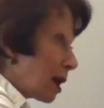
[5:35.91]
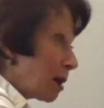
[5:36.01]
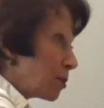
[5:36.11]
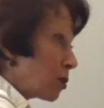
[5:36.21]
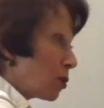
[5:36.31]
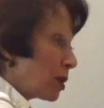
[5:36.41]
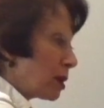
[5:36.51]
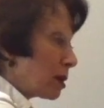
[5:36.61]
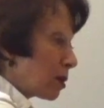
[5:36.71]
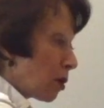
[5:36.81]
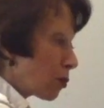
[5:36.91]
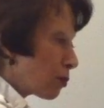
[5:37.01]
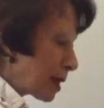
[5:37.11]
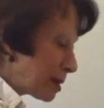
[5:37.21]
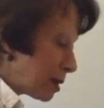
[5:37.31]
I'm going
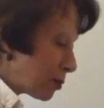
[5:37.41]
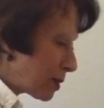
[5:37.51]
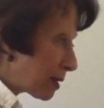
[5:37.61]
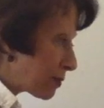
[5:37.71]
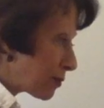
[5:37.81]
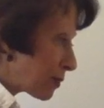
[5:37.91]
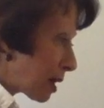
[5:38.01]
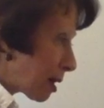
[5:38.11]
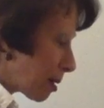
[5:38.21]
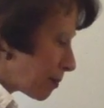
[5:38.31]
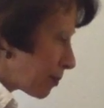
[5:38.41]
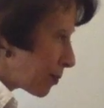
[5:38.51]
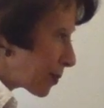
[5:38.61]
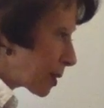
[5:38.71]
already on that thumb